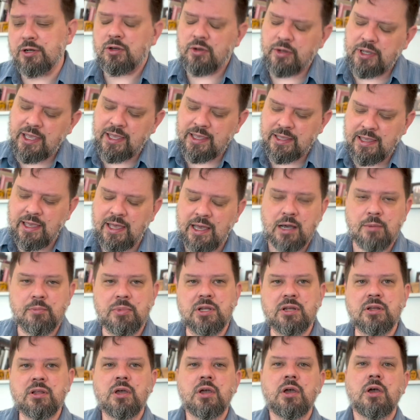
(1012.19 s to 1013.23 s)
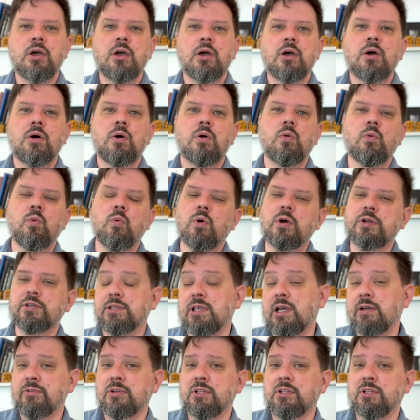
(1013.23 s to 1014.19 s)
Okay, but what does that